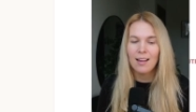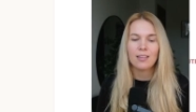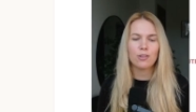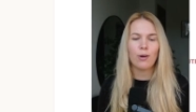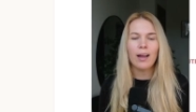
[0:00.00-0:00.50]

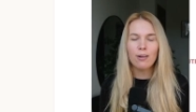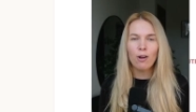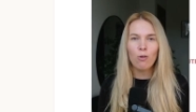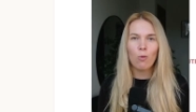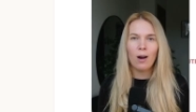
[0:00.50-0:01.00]
so i don't
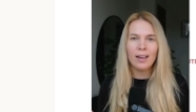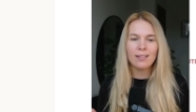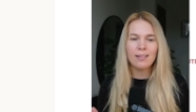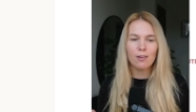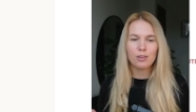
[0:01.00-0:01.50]
know why it
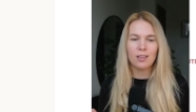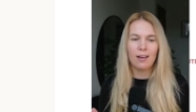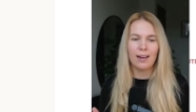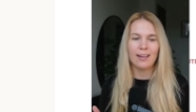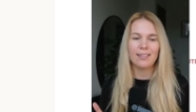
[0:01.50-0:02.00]
now started